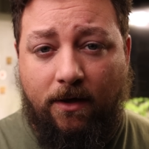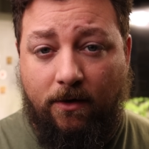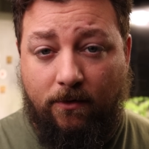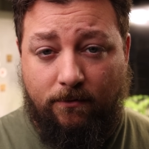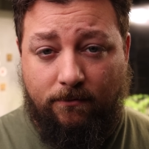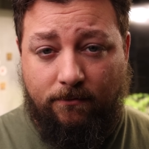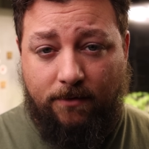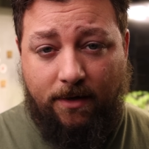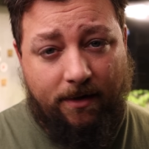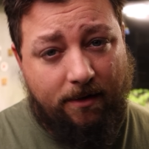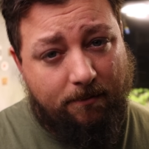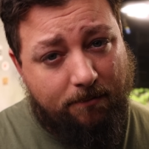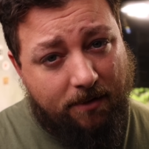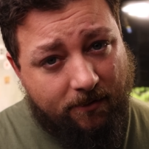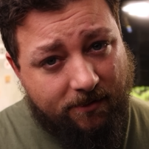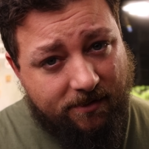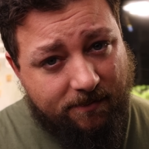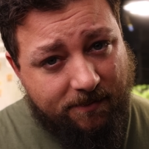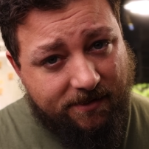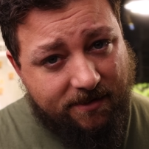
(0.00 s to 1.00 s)
Oh, and a
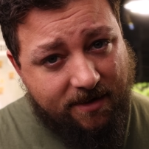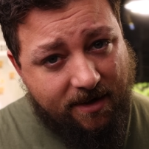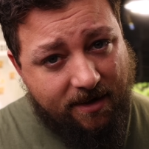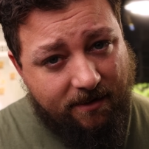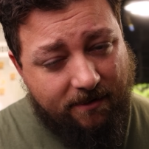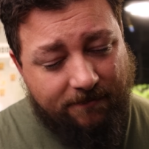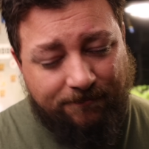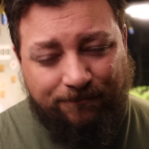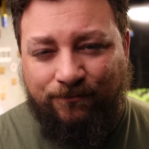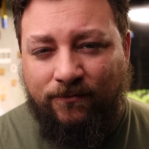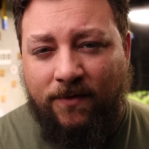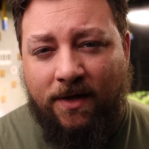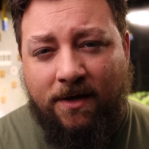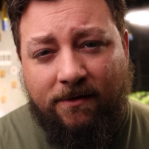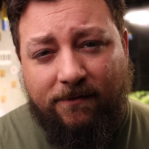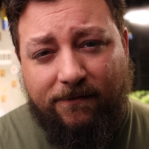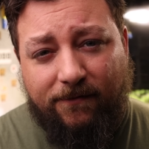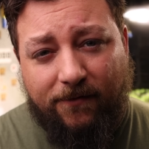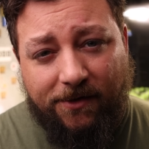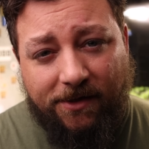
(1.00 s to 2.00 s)
bonus mistake.
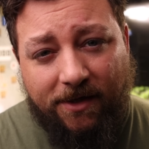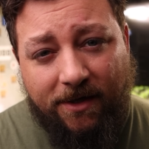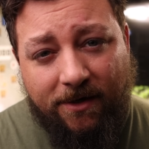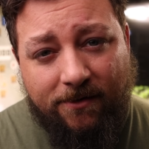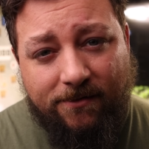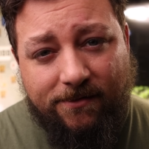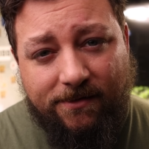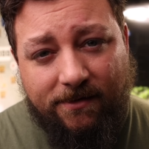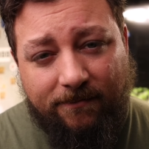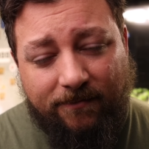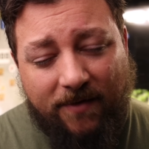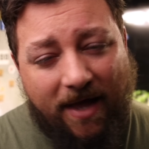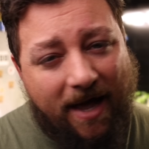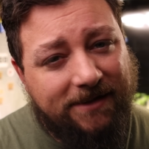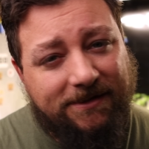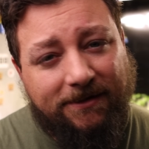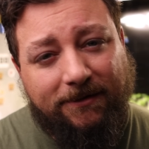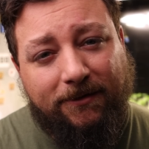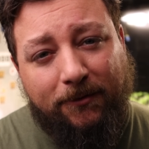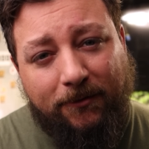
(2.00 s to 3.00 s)
For years,
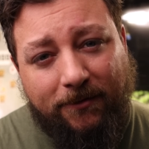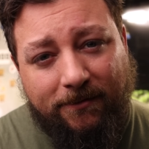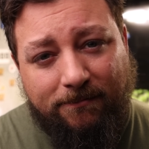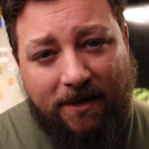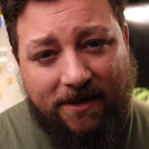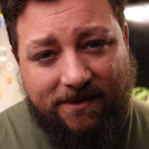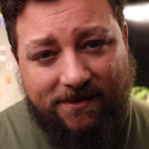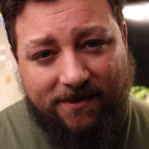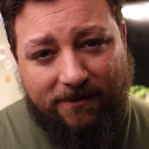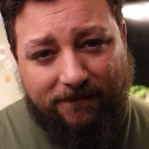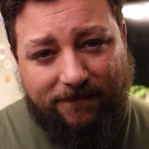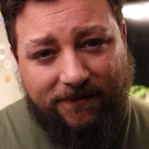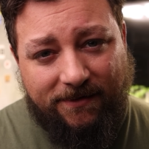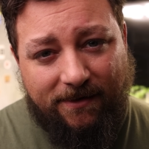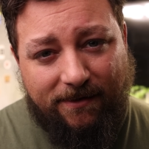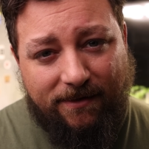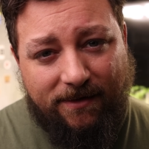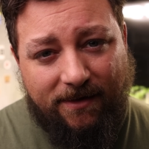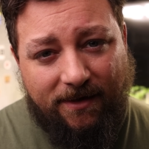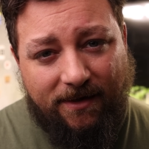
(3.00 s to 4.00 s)
I deluded myself
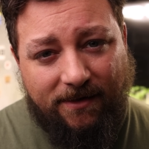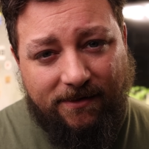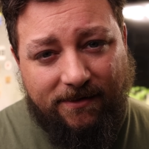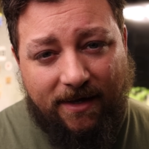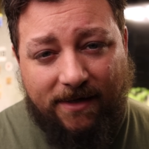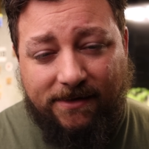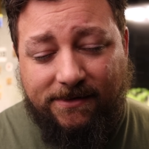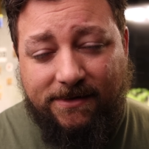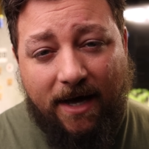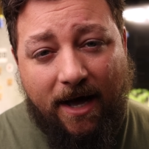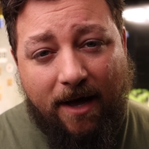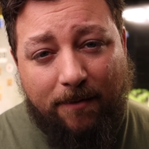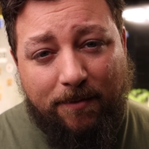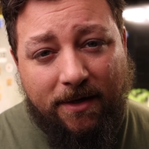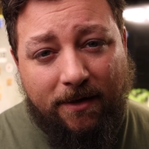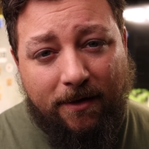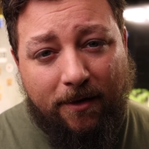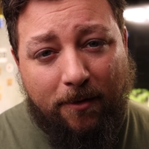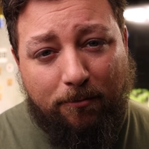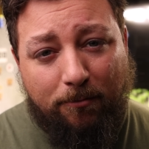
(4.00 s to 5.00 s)
into thinking that topping,